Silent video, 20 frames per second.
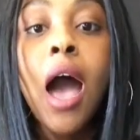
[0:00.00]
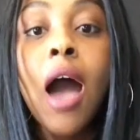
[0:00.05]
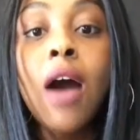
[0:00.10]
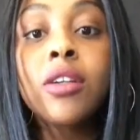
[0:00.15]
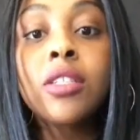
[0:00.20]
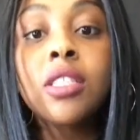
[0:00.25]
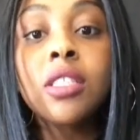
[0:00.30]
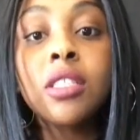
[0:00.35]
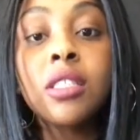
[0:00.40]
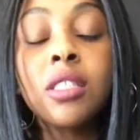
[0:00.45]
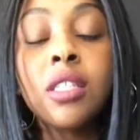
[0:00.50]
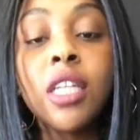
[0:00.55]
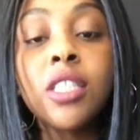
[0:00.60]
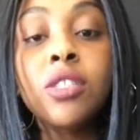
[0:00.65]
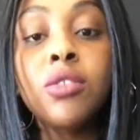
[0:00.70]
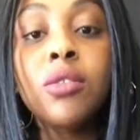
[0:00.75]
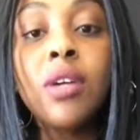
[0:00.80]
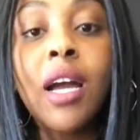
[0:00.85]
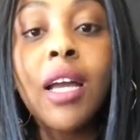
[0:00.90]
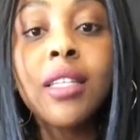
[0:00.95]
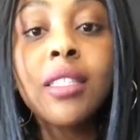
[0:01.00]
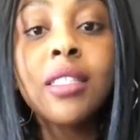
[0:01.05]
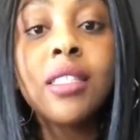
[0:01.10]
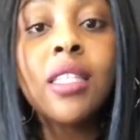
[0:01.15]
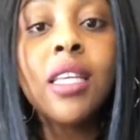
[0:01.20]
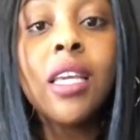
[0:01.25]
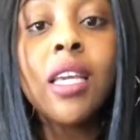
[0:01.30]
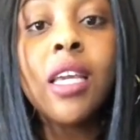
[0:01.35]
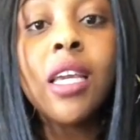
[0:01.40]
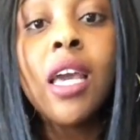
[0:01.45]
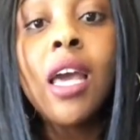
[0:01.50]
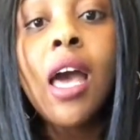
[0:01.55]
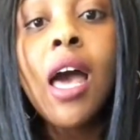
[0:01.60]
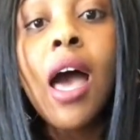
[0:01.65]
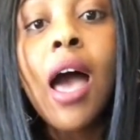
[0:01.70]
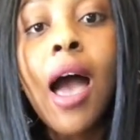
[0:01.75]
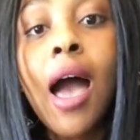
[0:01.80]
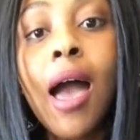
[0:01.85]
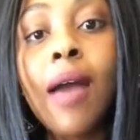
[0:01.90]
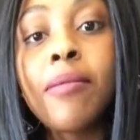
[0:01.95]
I'll just let you guys see.
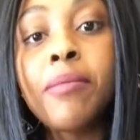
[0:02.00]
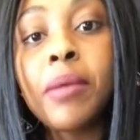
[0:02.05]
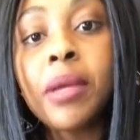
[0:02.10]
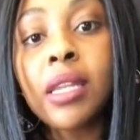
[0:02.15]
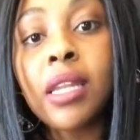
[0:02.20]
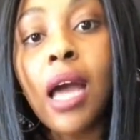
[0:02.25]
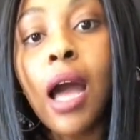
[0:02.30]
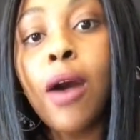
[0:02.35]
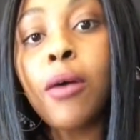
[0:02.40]
I've been